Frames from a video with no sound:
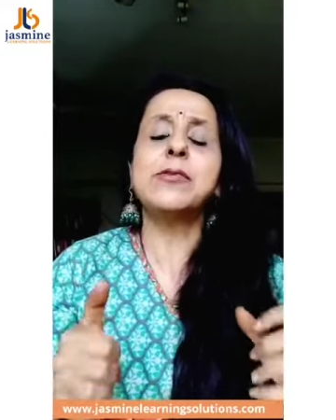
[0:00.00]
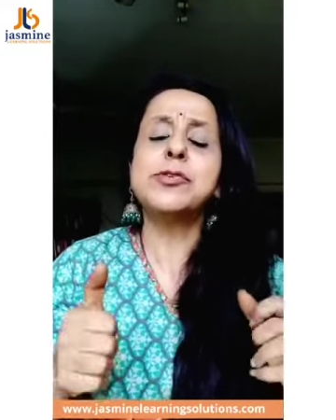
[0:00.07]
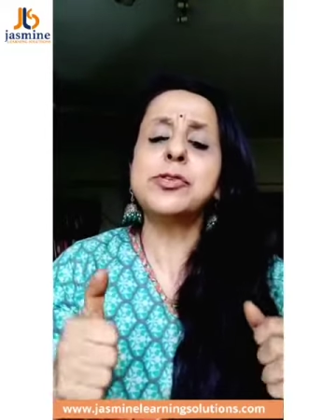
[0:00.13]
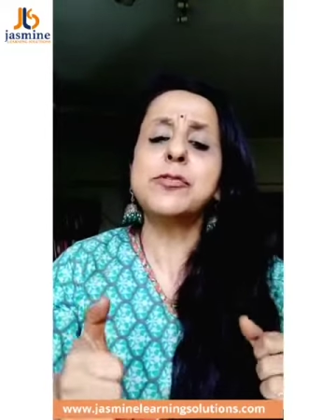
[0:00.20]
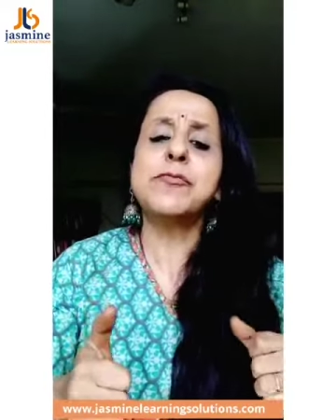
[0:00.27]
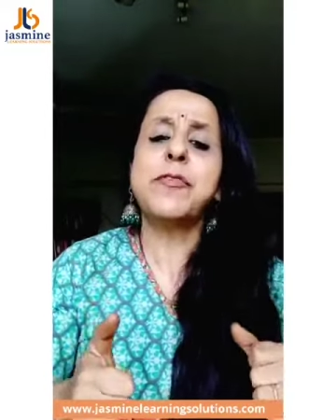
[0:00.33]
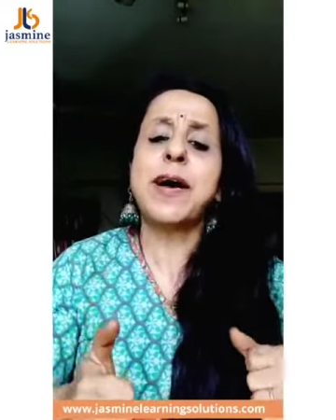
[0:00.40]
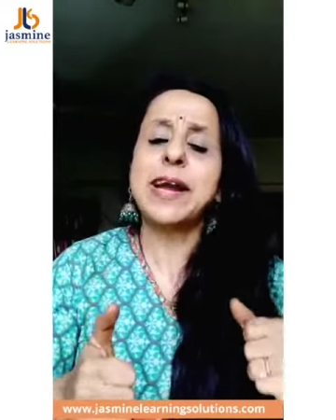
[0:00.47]

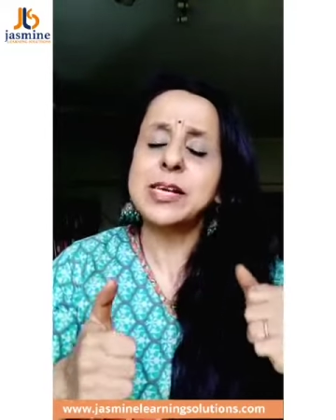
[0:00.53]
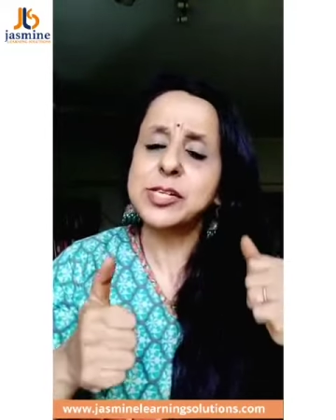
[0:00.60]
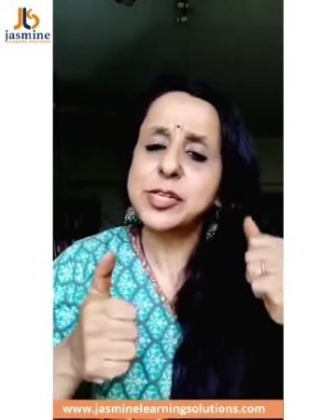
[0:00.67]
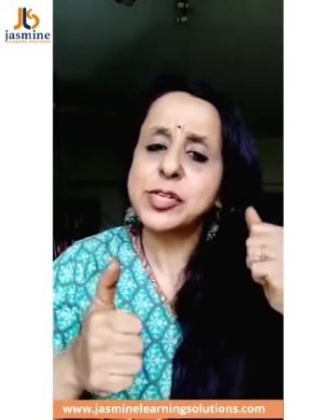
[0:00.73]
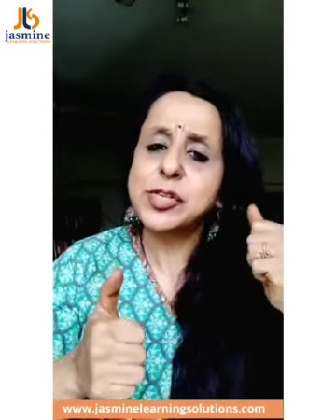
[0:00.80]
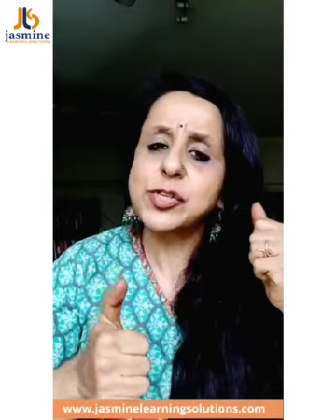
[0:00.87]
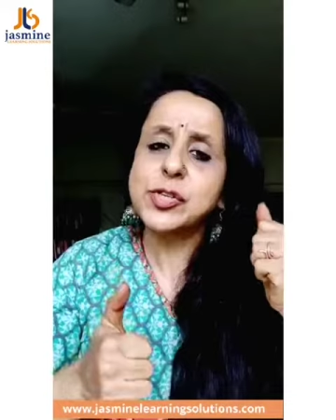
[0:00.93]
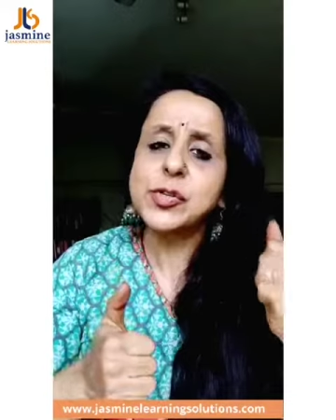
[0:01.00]
used to find
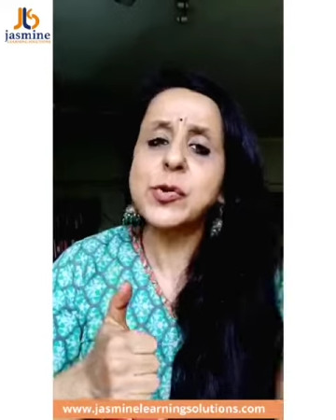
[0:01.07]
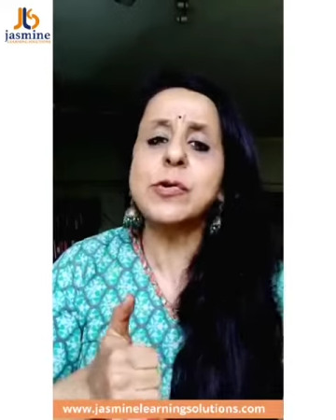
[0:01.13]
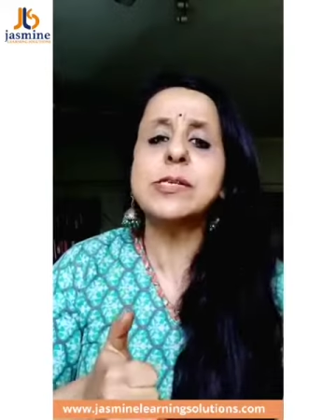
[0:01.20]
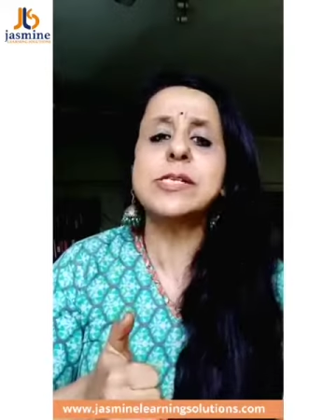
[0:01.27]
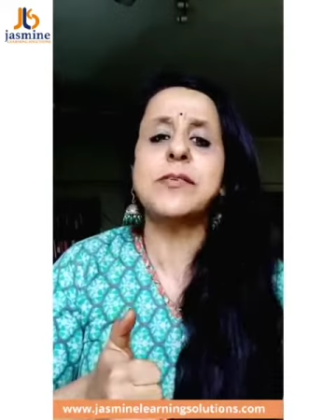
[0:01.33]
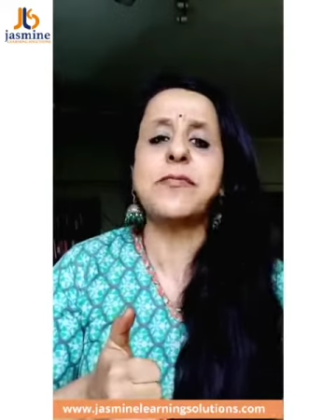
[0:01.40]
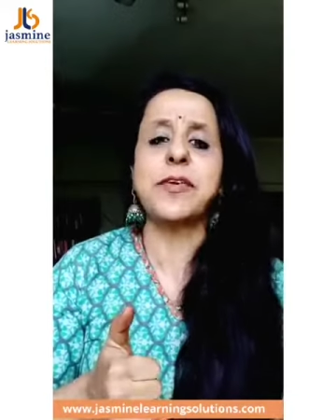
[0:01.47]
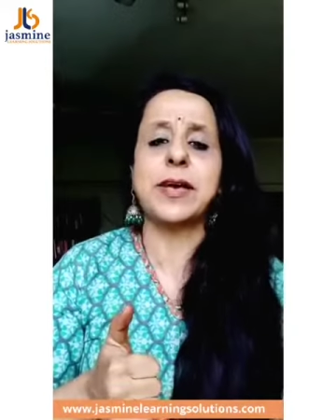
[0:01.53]

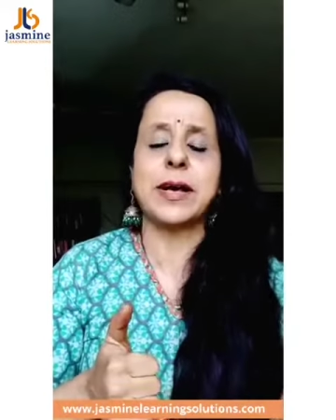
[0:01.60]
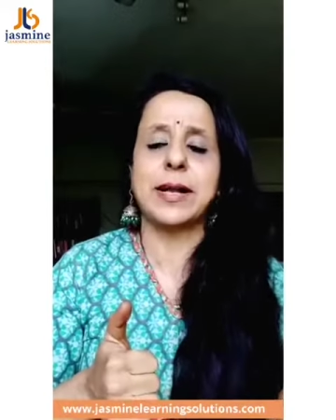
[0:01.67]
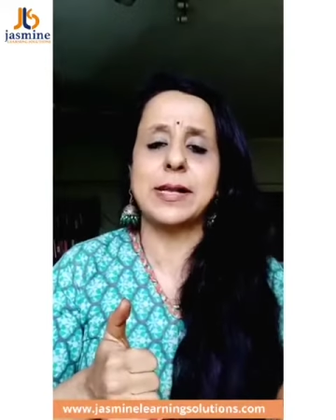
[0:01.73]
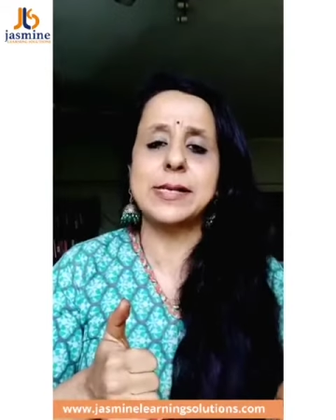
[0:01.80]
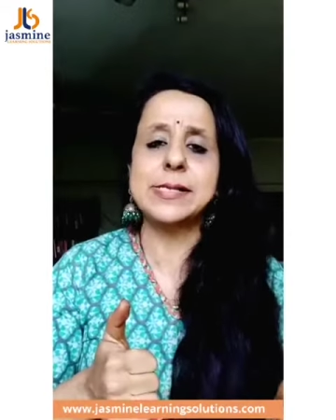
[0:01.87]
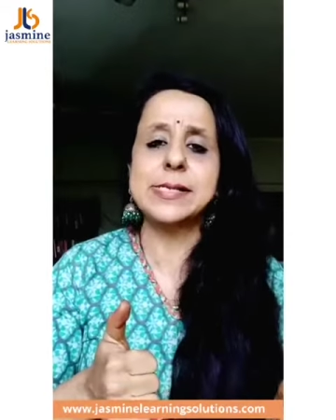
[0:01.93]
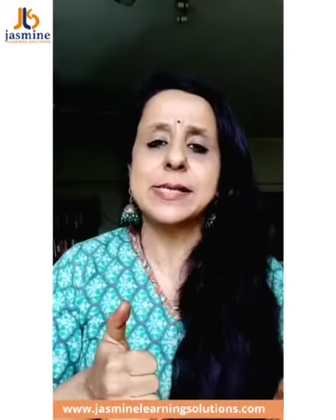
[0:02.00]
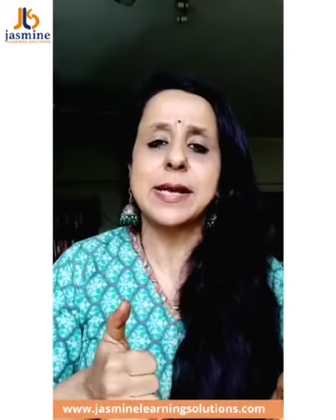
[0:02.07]
so
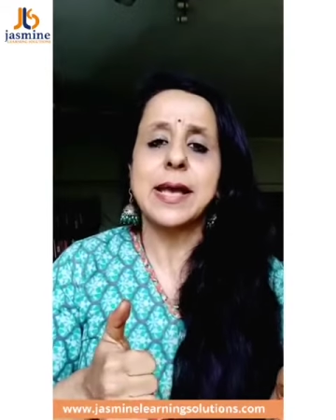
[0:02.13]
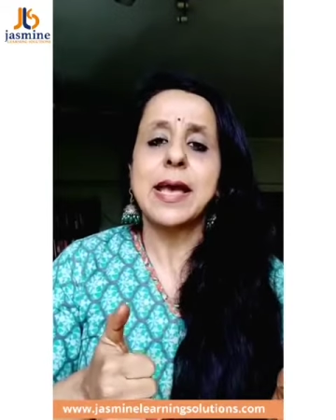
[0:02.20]
difficult